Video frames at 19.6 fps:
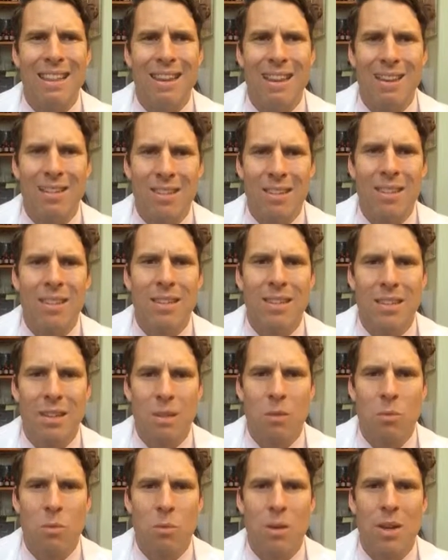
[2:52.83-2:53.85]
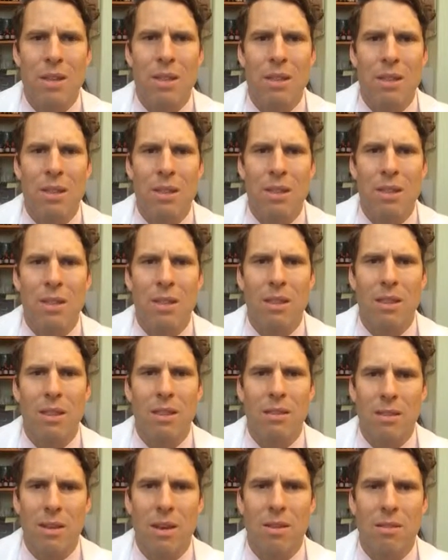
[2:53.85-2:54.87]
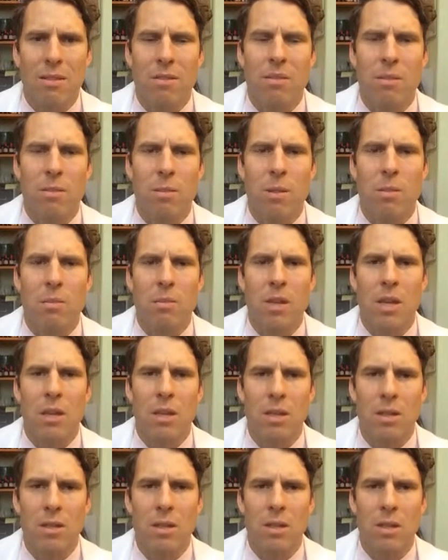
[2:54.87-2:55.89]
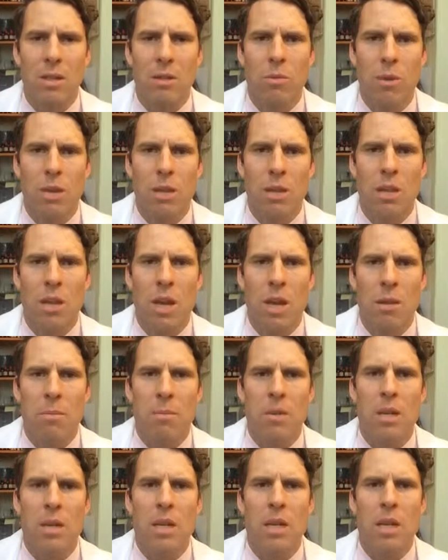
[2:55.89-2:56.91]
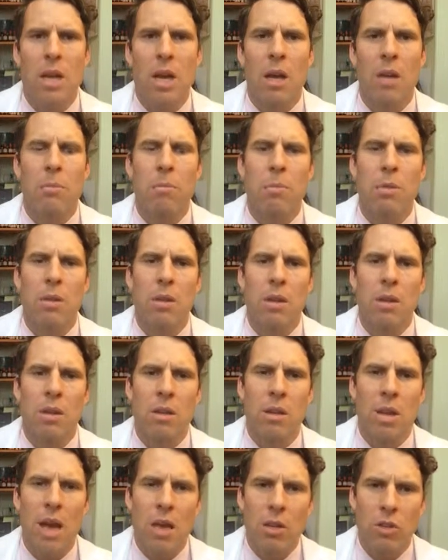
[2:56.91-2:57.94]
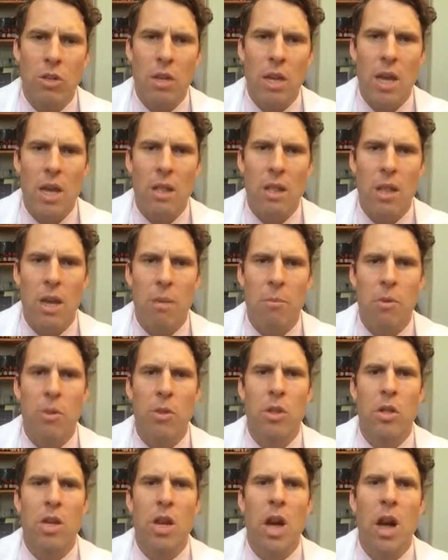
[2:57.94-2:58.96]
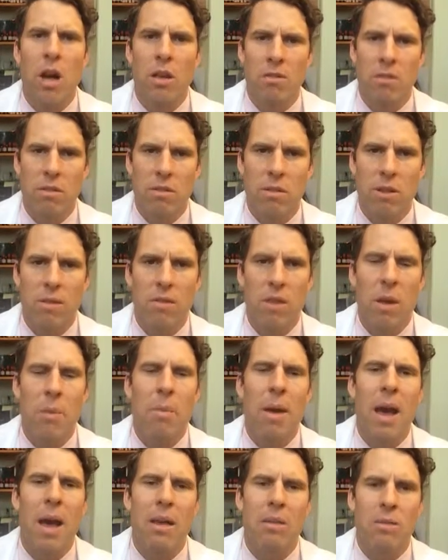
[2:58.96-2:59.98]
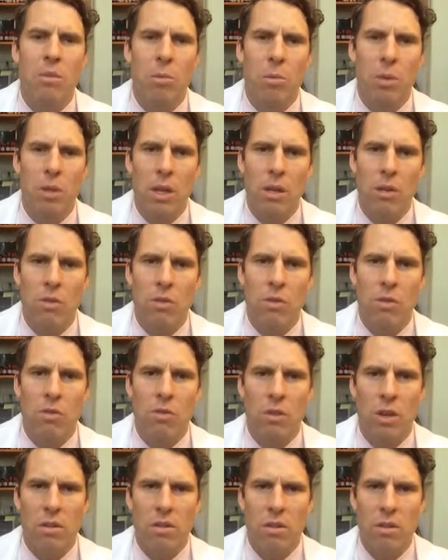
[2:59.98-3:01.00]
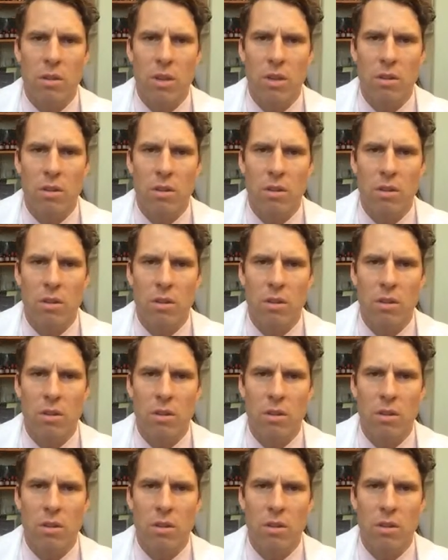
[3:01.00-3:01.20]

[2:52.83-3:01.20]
they are dealing with the signs and symptoms that they're dealing with, and begin helping to educate them on the causes of them as it relates to stress and